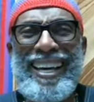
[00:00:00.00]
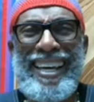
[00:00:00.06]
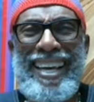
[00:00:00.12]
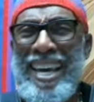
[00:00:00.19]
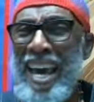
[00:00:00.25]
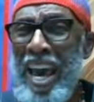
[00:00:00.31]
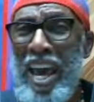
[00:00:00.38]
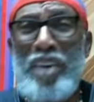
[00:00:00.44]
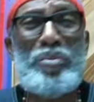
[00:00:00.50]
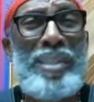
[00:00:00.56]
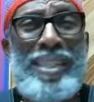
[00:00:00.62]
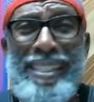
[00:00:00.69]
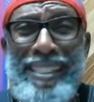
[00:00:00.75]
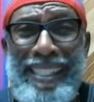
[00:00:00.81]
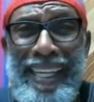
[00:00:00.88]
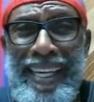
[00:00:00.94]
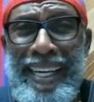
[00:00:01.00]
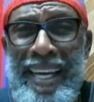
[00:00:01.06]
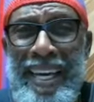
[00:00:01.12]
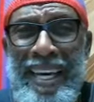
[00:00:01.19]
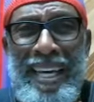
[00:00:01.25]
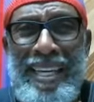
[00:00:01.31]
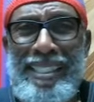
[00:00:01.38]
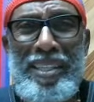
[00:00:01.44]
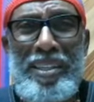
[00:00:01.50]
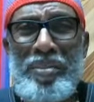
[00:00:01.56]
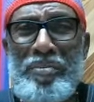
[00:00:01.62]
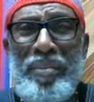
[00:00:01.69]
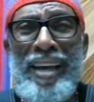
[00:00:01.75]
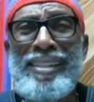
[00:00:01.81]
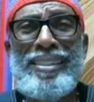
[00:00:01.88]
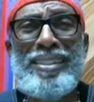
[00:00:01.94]
that's what he said. He said the
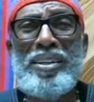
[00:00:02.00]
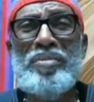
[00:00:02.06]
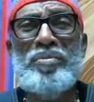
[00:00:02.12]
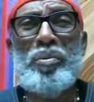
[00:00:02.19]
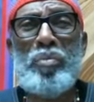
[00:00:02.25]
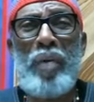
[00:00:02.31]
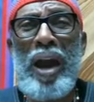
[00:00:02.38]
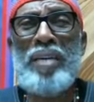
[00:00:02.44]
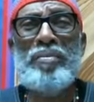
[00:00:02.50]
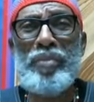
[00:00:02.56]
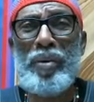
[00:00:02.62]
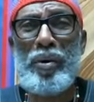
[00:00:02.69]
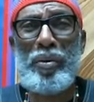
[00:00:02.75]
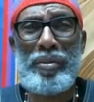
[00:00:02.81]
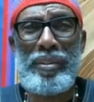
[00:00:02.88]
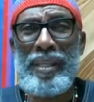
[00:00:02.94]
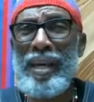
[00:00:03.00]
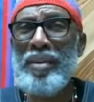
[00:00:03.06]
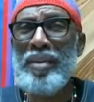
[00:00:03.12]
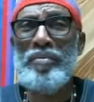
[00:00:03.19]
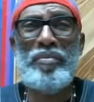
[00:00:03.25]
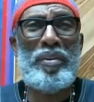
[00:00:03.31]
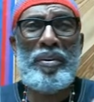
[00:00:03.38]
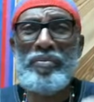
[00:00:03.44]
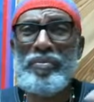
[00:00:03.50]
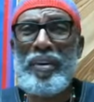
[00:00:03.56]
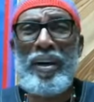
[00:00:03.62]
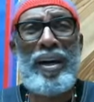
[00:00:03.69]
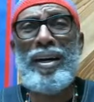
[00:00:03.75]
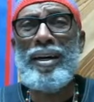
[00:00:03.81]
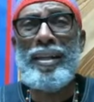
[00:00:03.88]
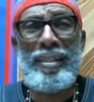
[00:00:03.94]
vaccine for white folks. It ain't for for
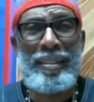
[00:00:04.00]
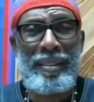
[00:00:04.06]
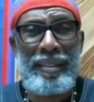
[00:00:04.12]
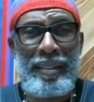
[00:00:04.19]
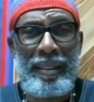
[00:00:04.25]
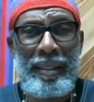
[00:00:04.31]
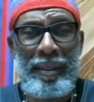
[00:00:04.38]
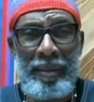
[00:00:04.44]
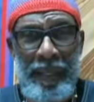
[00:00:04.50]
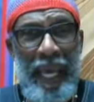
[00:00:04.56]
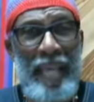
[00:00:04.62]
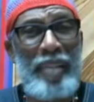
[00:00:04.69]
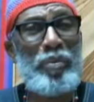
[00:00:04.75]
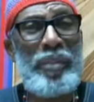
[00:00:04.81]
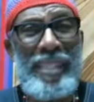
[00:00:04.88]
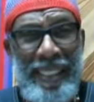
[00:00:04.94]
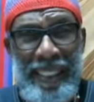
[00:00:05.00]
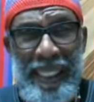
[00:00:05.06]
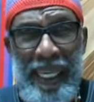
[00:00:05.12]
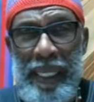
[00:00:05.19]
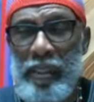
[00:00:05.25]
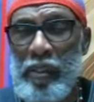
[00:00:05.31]
us. Okay, that's what he said.